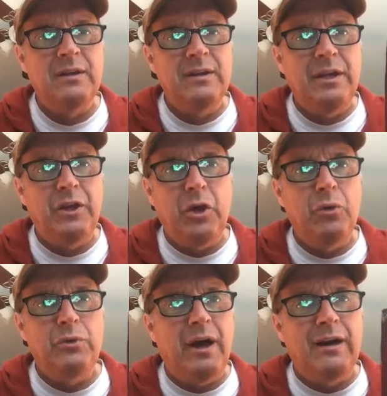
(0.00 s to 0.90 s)
You
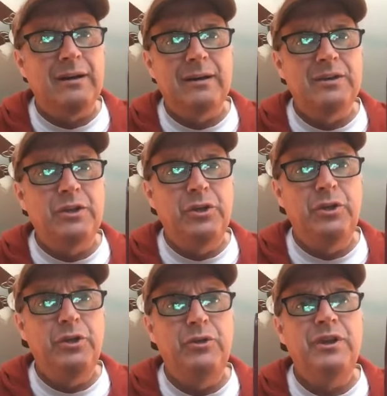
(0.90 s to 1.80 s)
know, uh, you,
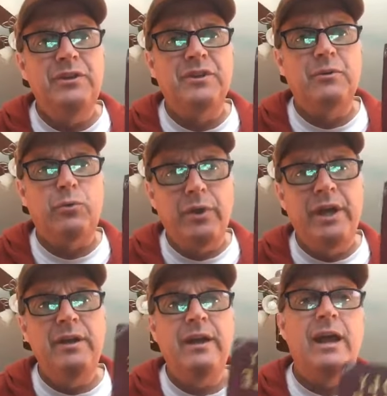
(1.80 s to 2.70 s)
you need to
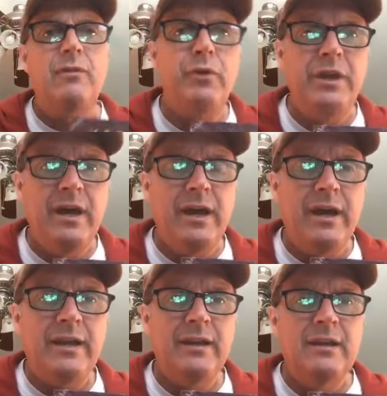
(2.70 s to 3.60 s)
read it every
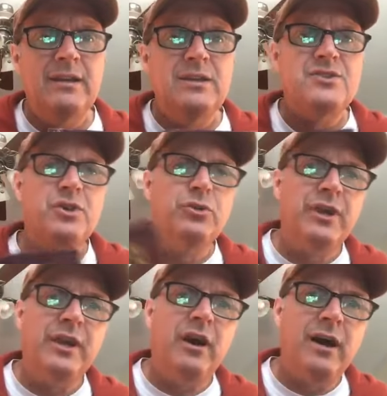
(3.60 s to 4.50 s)
day so
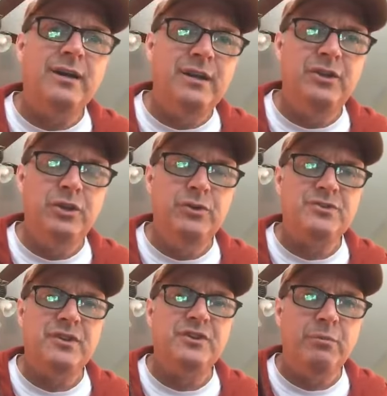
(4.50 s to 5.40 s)
that God can
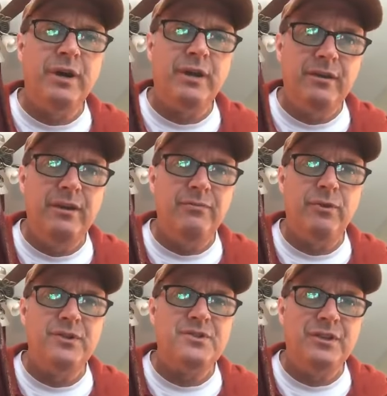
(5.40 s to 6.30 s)
use it to make a
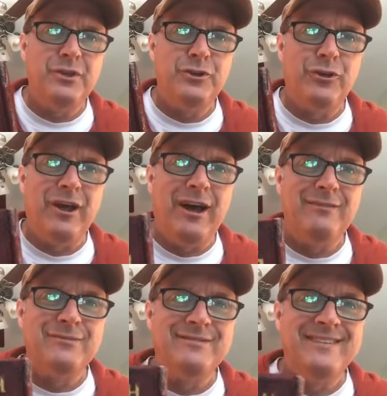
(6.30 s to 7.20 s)
difference in your
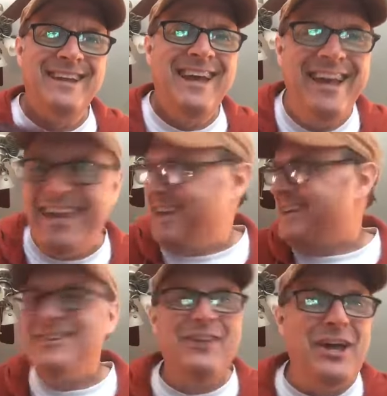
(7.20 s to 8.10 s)
life. Hey,
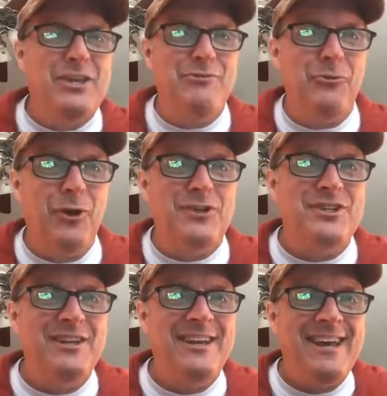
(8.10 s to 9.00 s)
thank you for
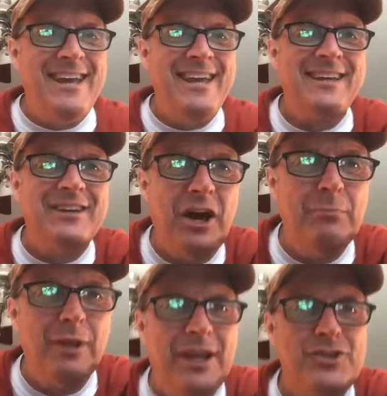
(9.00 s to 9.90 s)
watching today.
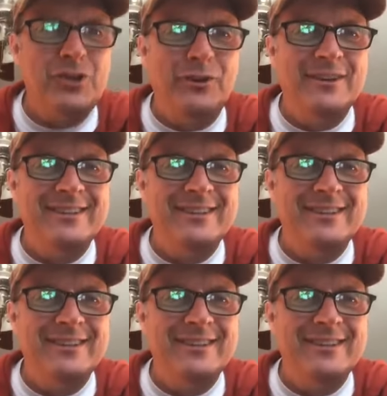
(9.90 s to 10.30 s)
God bless you.